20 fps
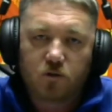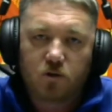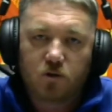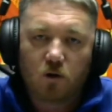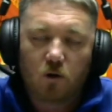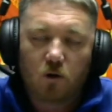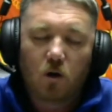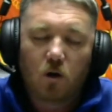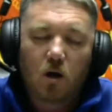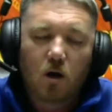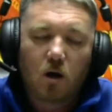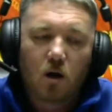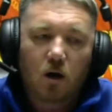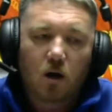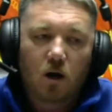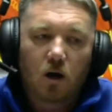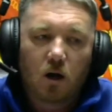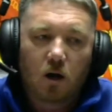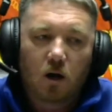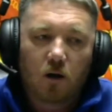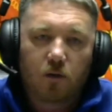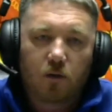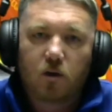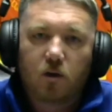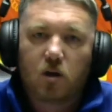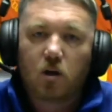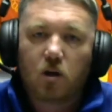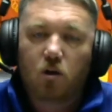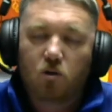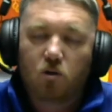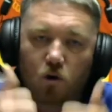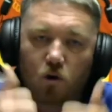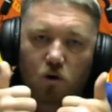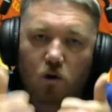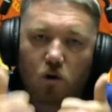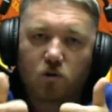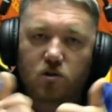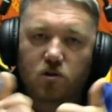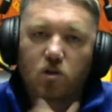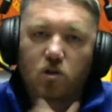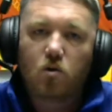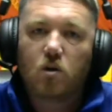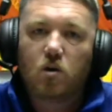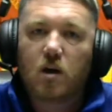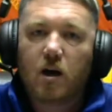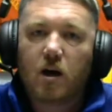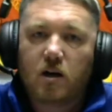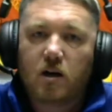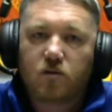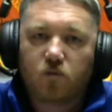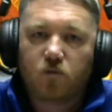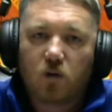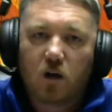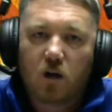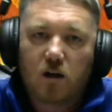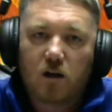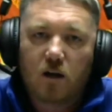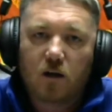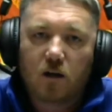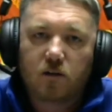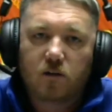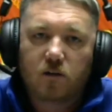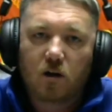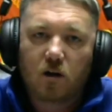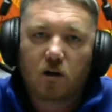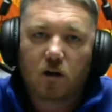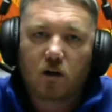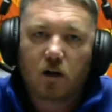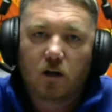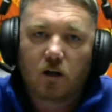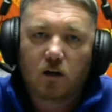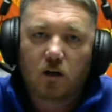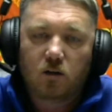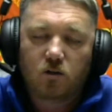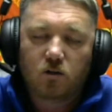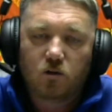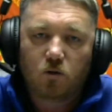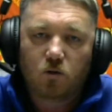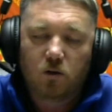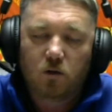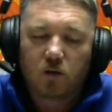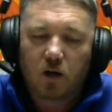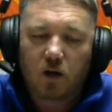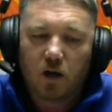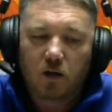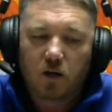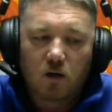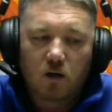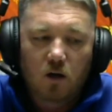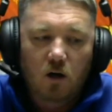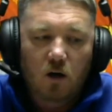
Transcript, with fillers: So uh, kudos to you guys for getting out there and, and doing that.